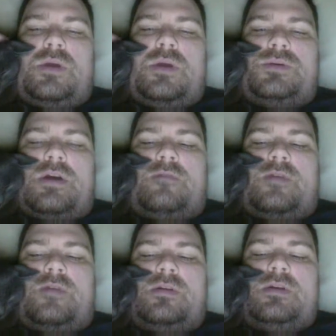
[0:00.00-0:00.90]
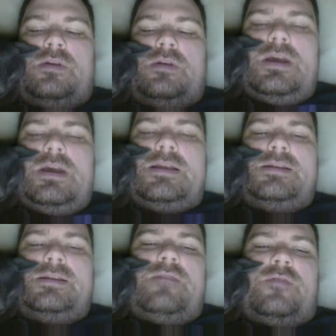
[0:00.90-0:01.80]
It was kind of fun. It's
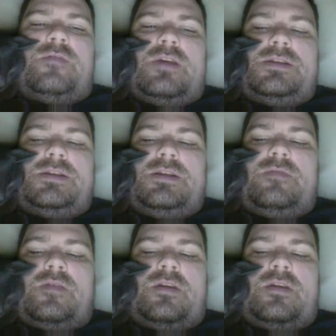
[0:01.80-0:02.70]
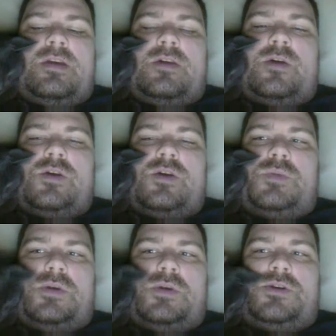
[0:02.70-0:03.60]
different. It's different than the other
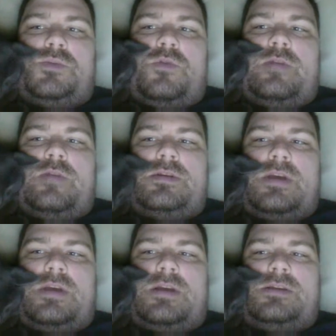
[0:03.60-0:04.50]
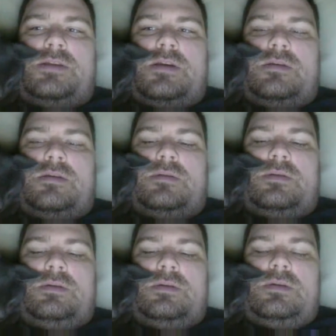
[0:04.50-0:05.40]
Ghostbusters movies. Like it's got
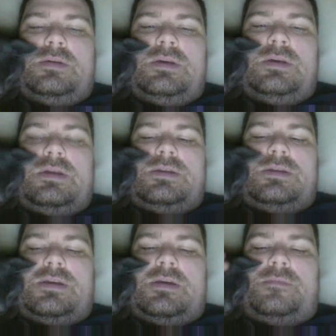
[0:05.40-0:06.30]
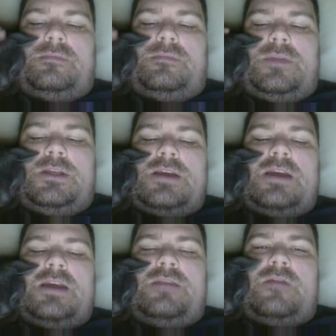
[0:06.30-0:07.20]

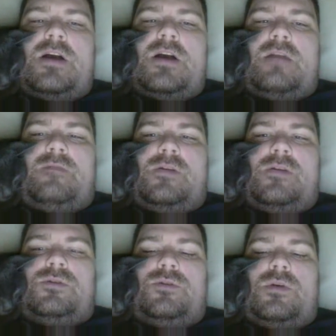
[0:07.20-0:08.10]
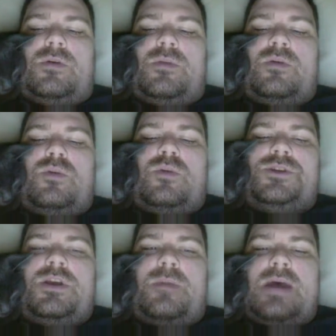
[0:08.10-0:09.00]
a different kind of feel to it. But once
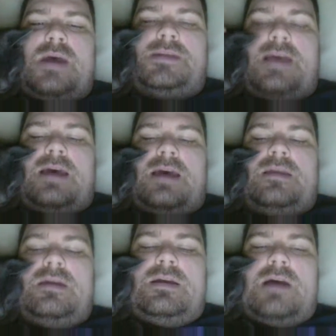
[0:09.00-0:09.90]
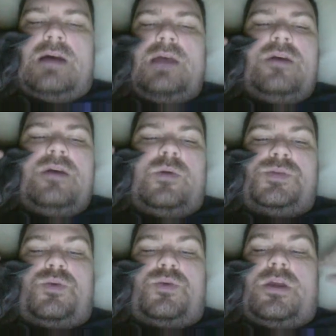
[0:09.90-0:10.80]
you get past that, I thought
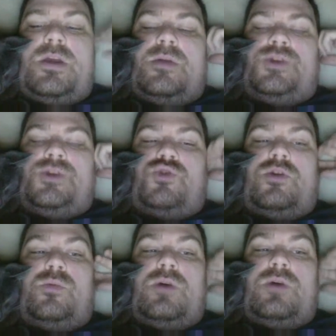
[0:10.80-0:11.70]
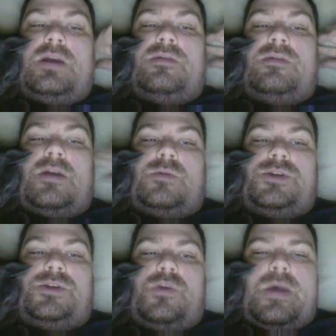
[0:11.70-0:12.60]
it was pretty enjoyable. I didn't think it
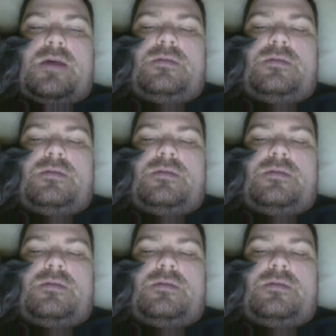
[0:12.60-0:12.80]
was too bad.